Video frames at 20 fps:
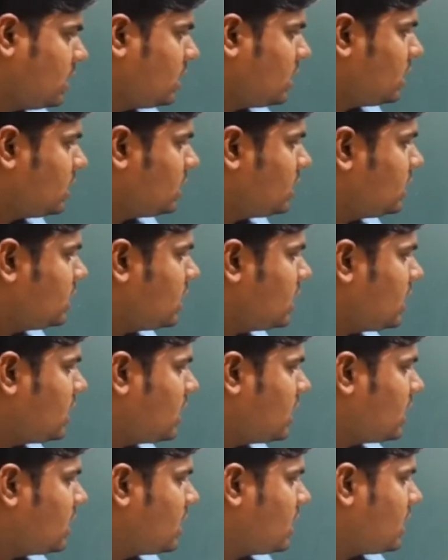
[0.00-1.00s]

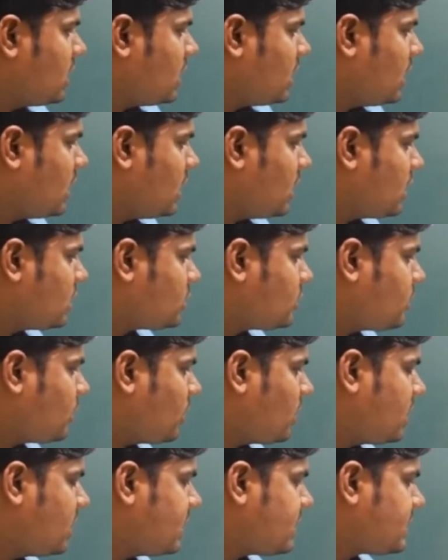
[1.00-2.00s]

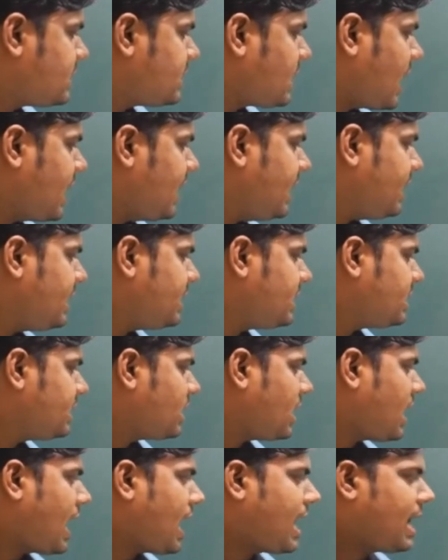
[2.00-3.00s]
the side
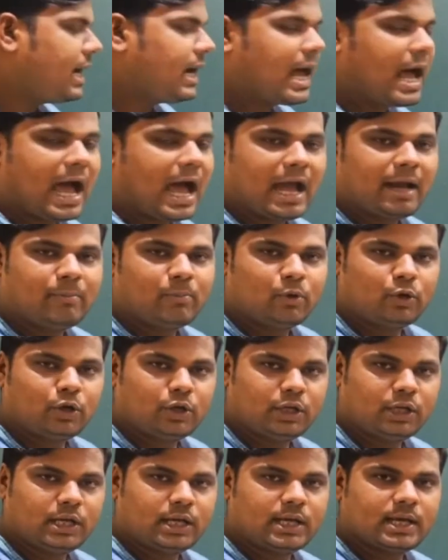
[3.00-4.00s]
and
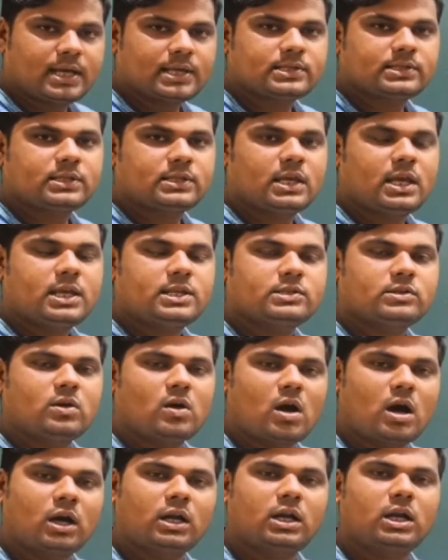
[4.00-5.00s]
hypotenuse is
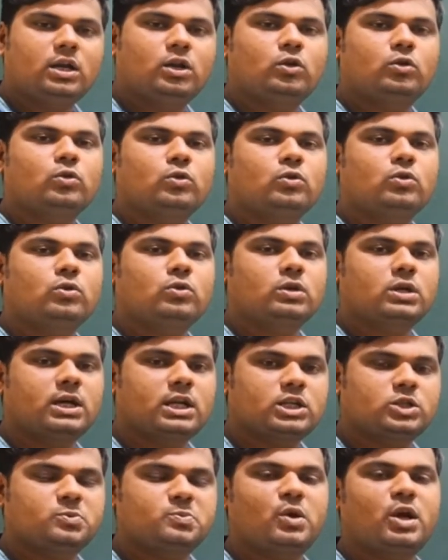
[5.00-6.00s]
congruent to
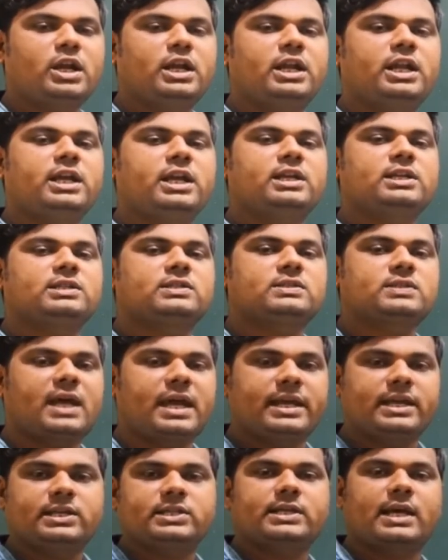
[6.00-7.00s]
corresponding
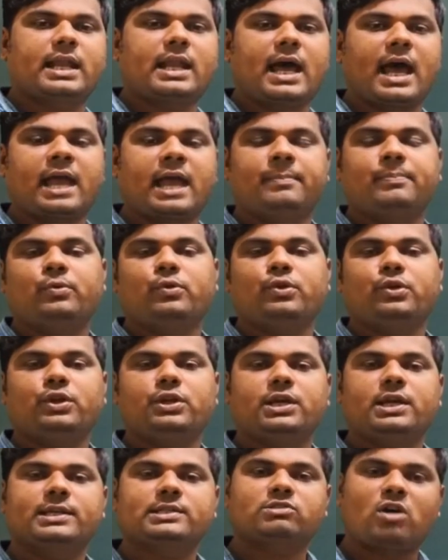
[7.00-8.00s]
sides and
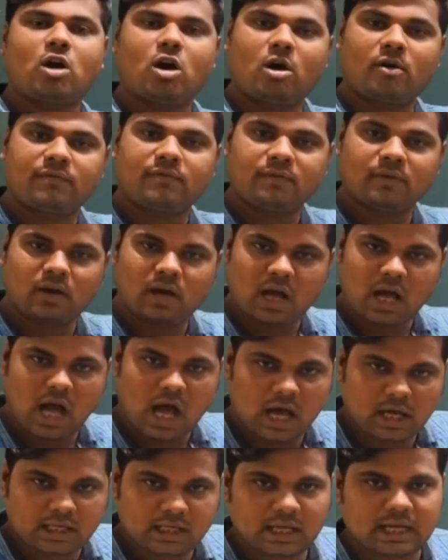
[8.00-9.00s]
hypotenuse of
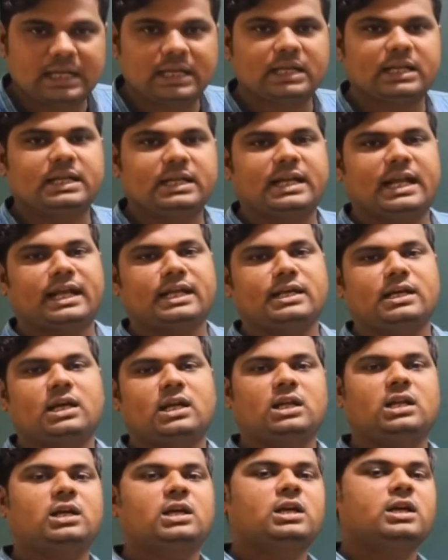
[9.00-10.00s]
other
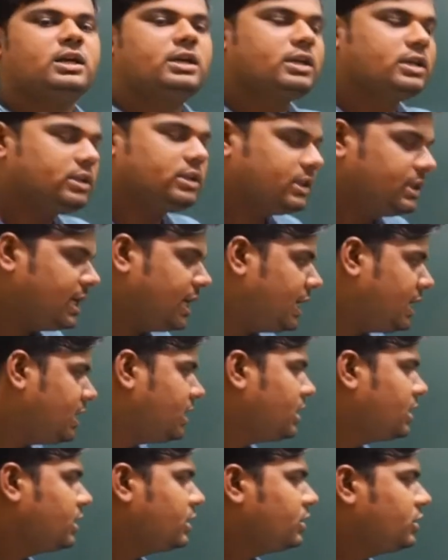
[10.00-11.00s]
triangle, then
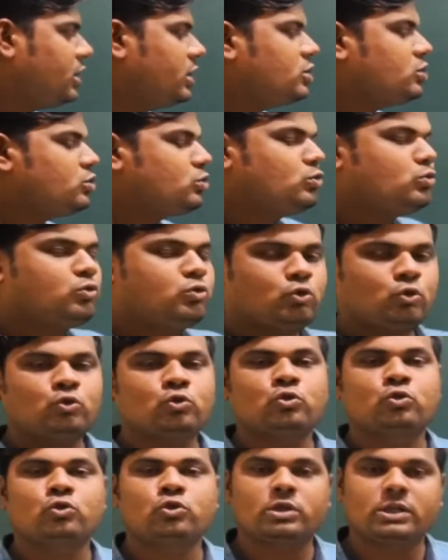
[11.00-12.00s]
these
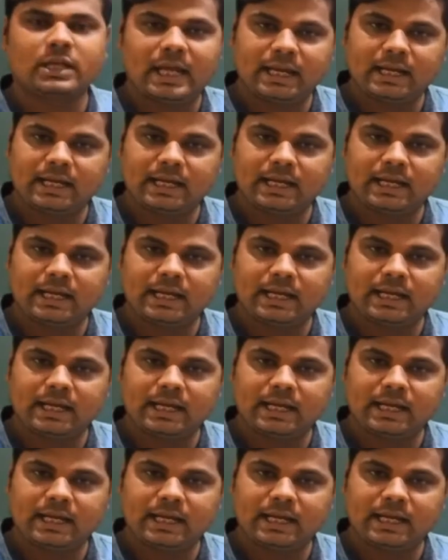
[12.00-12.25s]
two right